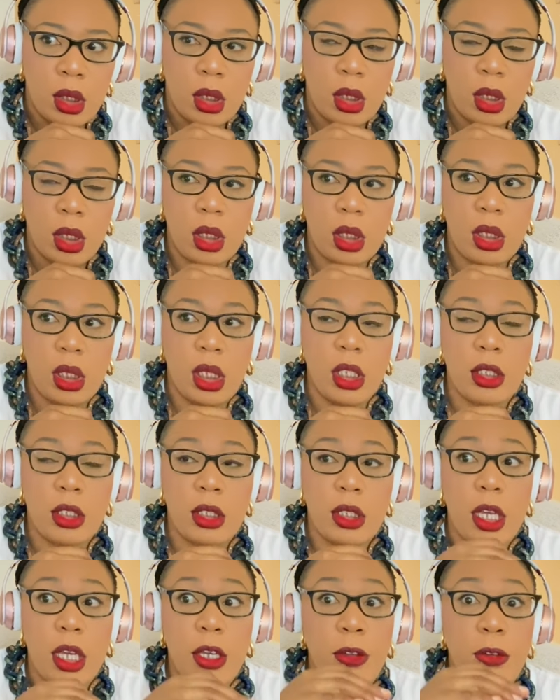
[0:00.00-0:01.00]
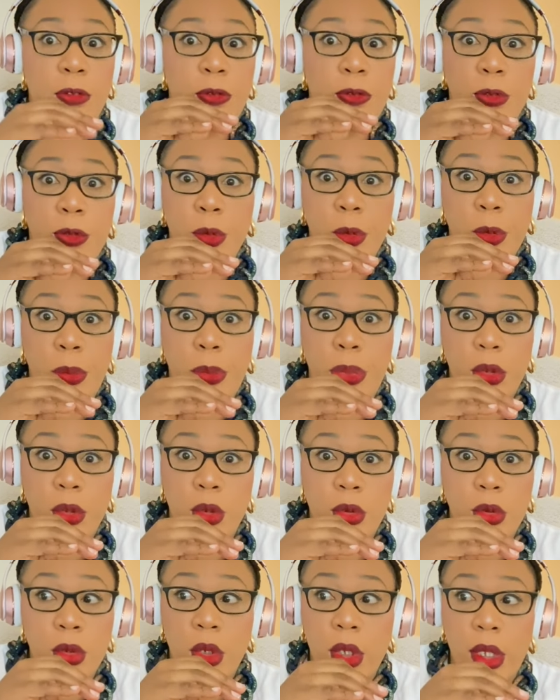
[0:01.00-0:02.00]
The thing is not a
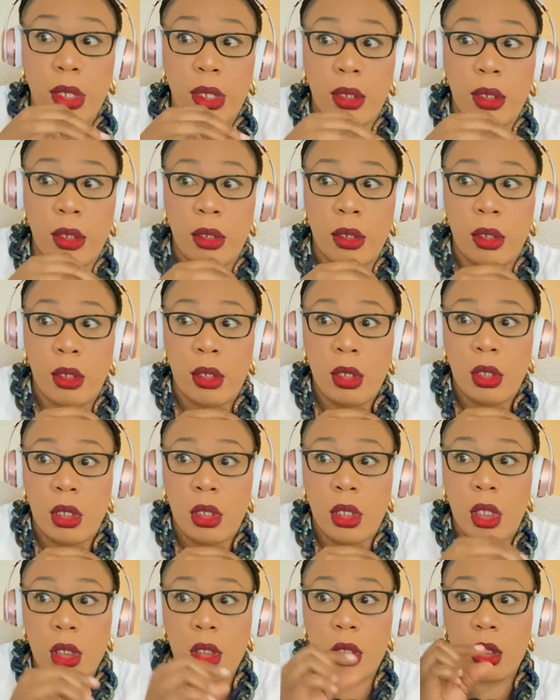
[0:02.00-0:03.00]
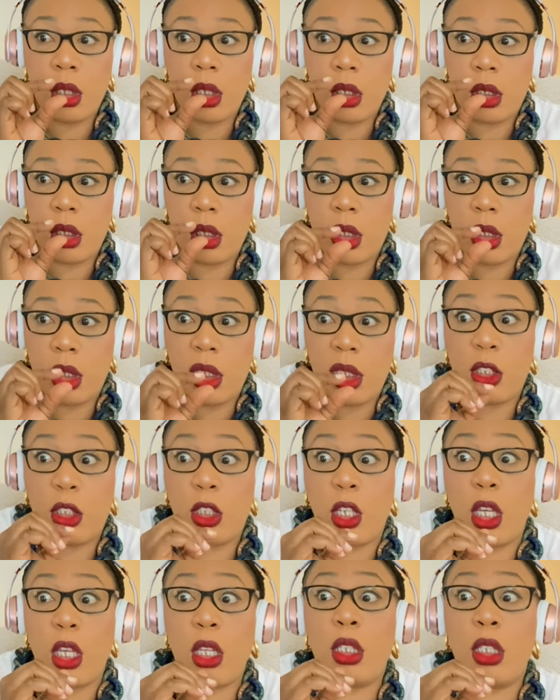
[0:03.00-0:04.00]
full-blown thing. It's not the,
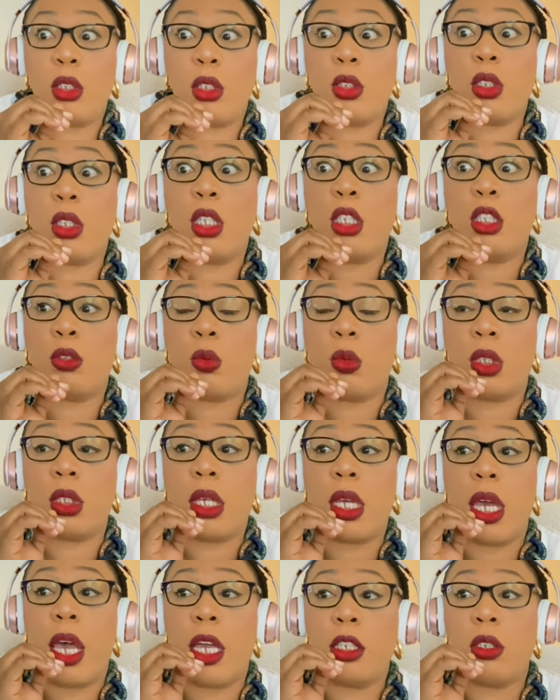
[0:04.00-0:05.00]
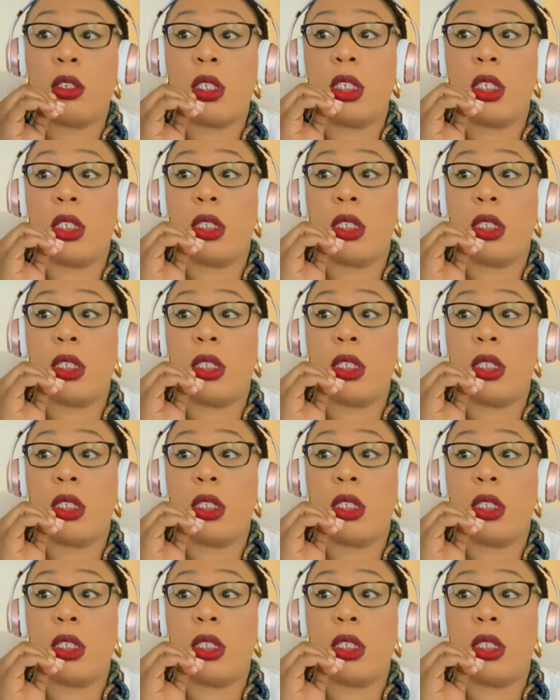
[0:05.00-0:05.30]
it was actually